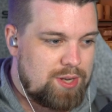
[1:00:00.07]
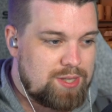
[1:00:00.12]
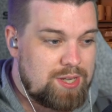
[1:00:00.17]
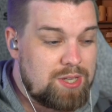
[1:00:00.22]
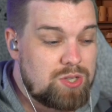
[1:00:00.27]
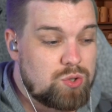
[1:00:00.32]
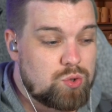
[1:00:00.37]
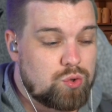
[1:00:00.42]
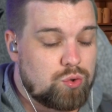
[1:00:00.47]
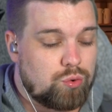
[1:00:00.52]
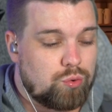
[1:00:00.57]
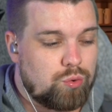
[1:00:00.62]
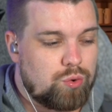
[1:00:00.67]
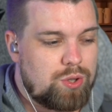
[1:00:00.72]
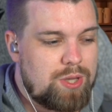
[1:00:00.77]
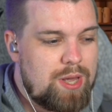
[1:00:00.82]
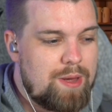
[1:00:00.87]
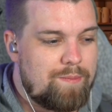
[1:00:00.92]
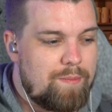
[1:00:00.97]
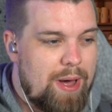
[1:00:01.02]
this
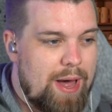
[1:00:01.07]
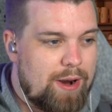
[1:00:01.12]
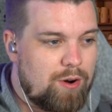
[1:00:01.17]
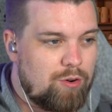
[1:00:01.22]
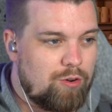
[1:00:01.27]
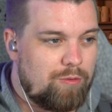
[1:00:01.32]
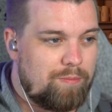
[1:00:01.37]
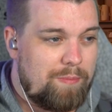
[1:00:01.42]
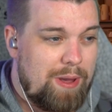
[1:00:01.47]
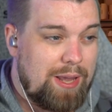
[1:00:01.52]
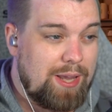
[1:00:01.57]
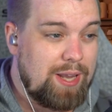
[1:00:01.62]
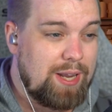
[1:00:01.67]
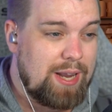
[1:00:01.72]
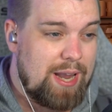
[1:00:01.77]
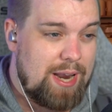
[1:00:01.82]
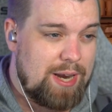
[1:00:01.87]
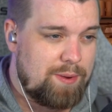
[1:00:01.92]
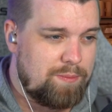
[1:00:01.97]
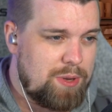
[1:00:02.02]
truly a matter of making
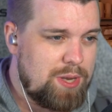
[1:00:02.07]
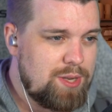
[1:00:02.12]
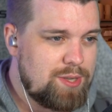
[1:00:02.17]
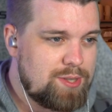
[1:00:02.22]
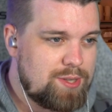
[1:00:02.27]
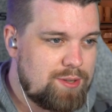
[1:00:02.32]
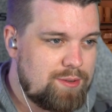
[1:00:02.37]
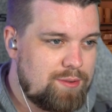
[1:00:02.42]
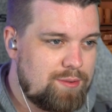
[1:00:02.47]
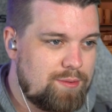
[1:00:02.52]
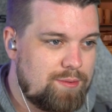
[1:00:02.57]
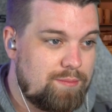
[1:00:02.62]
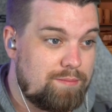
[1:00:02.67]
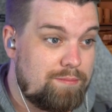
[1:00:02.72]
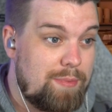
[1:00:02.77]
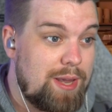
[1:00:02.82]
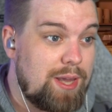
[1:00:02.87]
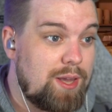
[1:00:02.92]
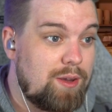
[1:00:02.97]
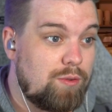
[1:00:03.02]
enemies?
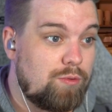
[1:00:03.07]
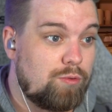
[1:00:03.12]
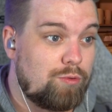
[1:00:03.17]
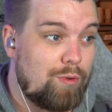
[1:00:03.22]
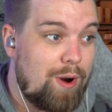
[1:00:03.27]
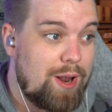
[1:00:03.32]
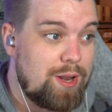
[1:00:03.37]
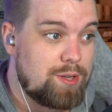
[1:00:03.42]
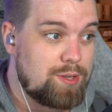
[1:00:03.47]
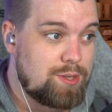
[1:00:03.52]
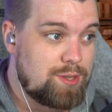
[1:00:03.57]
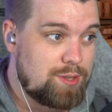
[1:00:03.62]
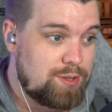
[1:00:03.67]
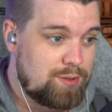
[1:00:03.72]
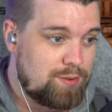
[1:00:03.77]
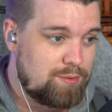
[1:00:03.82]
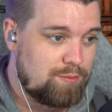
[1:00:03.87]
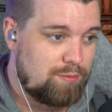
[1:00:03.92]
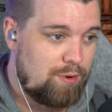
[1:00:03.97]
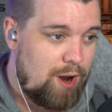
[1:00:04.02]
Making friends,
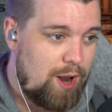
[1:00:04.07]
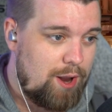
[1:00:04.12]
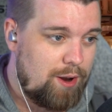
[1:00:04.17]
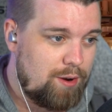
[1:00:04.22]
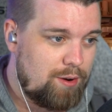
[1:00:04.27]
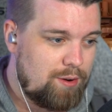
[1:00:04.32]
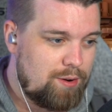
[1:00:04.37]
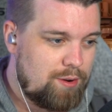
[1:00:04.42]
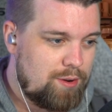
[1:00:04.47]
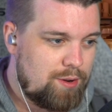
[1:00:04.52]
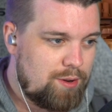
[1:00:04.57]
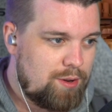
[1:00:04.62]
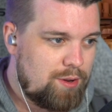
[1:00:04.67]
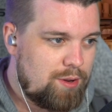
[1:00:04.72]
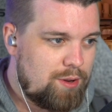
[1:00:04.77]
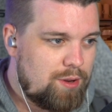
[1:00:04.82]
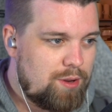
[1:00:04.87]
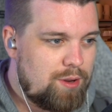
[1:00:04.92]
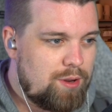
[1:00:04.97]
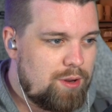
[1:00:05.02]
right?
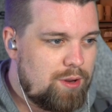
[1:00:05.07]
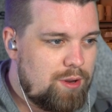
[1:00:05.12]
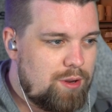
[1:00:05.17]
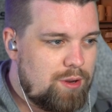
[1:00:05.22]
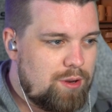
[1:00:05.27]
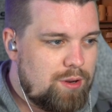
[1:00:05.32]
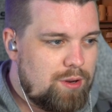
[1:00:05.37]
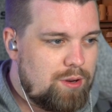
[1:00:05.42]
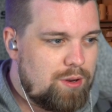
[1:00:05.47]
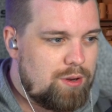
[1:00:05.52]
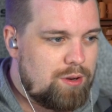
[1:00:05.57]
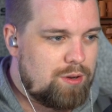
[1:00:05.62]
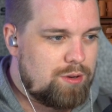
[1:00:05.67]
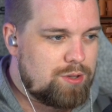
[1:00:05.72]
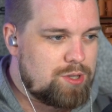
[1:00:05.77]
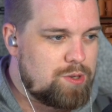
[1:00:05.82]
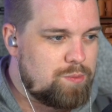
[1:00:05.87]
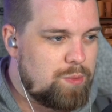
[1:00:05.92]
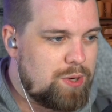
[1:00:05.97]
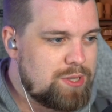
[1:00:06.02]

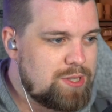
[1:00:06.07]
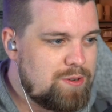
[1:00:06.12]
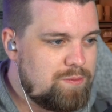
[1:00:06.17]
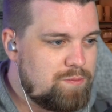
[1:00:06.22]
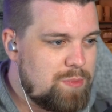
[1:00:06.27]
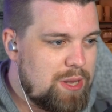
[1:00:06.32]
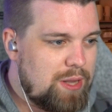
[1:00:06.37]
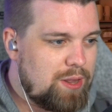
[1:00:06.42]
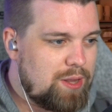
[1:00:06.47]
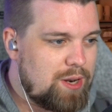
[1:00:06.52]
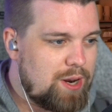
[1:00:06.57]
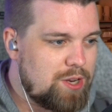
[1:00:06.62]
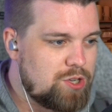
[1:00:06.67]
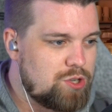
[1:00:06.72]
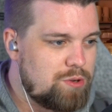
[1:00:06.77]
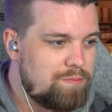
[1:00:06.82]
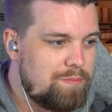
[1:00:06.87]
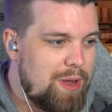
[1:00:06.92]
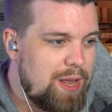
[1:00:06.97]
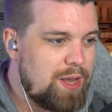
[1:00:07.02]
She must have meant that I
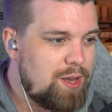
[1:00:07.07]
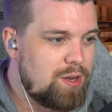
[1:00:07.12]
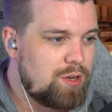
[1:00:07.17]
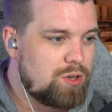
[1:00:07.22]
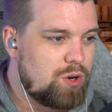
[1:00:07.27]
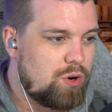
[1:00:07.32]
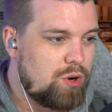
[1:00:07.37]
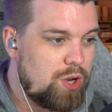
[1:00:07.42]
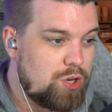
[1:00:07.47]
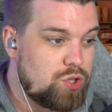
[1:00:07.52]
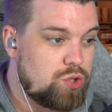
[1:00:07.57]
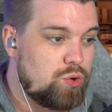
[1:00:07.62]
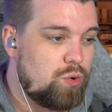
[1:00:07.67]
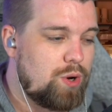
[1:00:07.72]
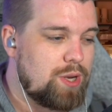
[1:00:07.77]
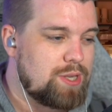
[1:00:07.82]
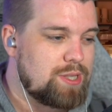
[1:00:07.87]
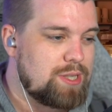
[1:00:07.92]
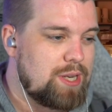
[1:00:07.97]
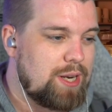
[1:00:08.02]
should make a
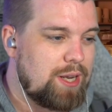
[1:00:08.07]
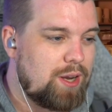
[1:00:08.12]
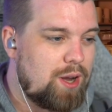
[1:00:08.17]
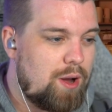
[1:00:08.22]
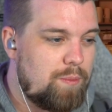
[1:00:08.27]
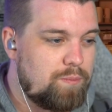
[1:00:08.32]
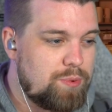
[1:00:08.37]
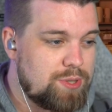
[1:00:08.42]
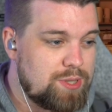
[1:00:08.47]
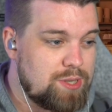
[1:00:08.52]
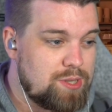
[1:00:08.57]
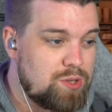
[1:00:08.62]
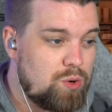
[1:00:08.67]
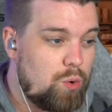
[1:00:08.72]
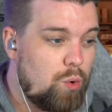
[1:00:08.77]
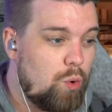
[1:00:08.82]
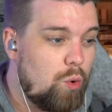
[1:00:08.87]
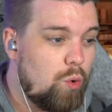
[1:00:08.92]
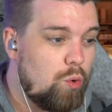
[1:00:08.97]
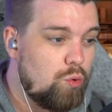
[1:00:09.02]
choice that encompasses
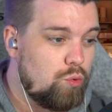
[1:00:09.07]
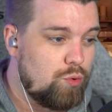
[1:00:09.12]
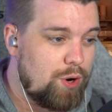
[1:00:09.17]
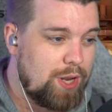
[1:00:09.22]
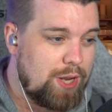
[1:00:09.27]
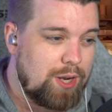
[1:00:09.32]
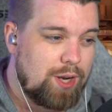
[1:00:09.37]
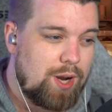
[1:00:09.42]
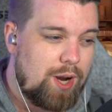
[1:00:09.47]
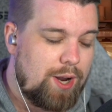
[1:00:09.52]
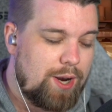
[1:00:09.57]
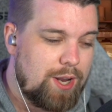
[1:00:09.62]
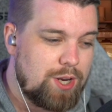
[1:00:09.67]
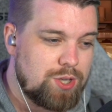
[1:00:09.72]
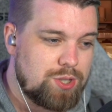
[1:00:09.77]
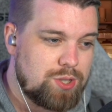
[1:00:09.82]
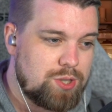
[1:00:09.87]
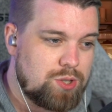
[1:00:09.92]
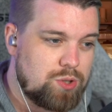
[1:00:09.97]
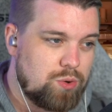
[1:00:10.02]
all
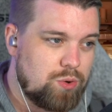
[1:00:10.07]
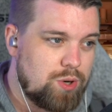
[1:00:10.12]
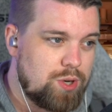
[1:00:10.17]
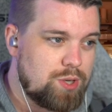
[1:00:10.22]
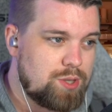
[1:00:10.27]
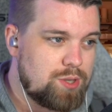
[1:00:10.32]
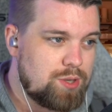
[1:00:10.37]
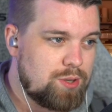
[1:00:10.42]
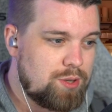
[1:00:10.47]
reincarnation stories.